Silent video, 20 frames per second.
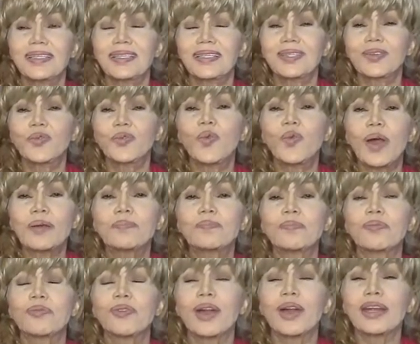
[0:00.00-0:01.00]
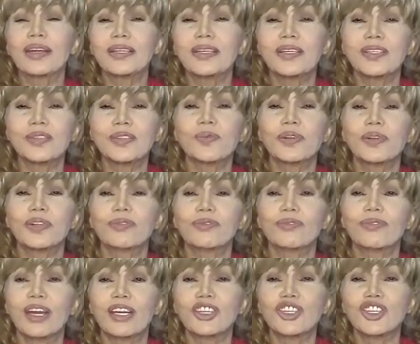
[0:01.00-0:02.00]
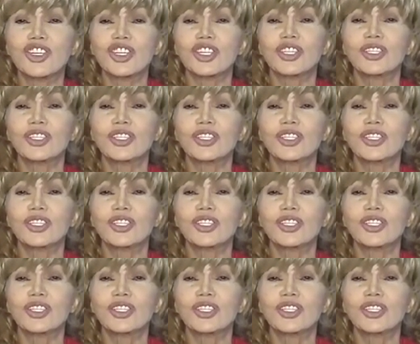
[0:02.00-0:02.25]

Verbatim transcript: when pregnant with Rachel.